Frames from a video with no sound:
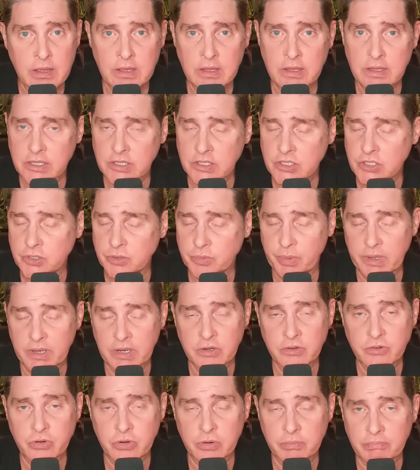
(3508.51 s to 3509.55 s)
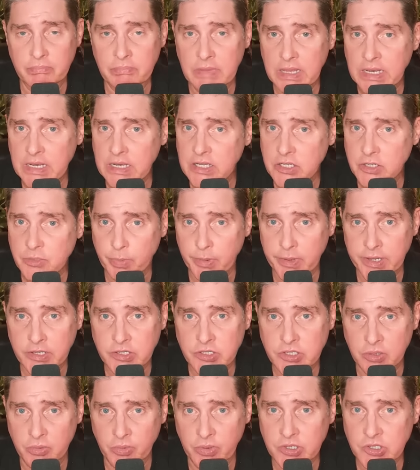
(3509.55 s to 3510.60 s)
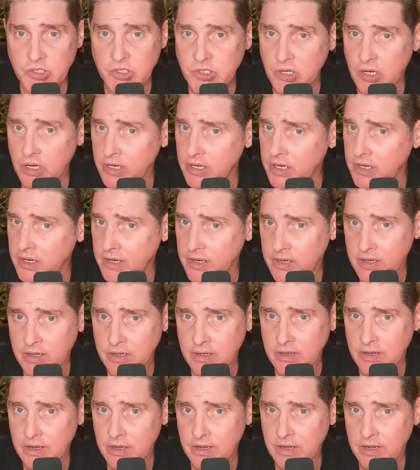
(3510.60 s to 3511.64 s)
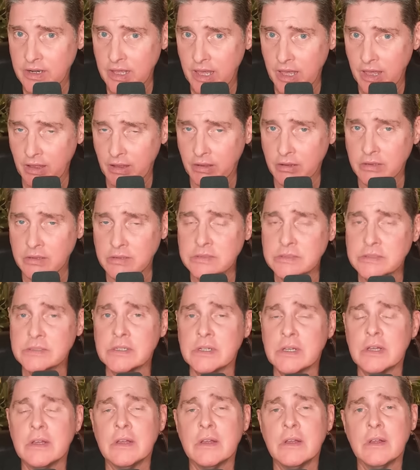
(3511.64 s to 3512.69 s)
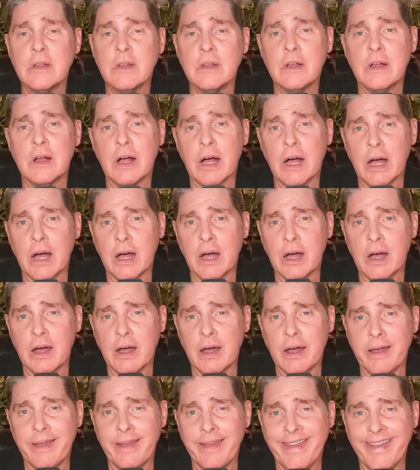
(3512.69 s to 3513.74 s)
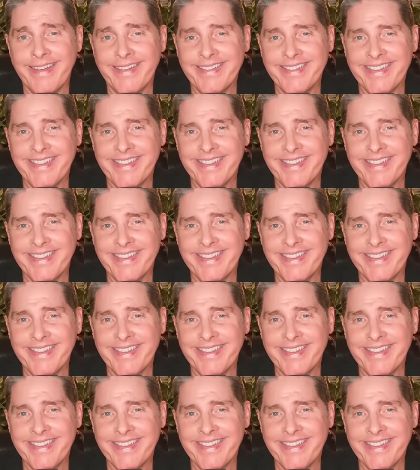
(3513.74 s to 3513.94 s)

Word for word: this has been a tremendous blessing. We started in in hell, yeah, uh, and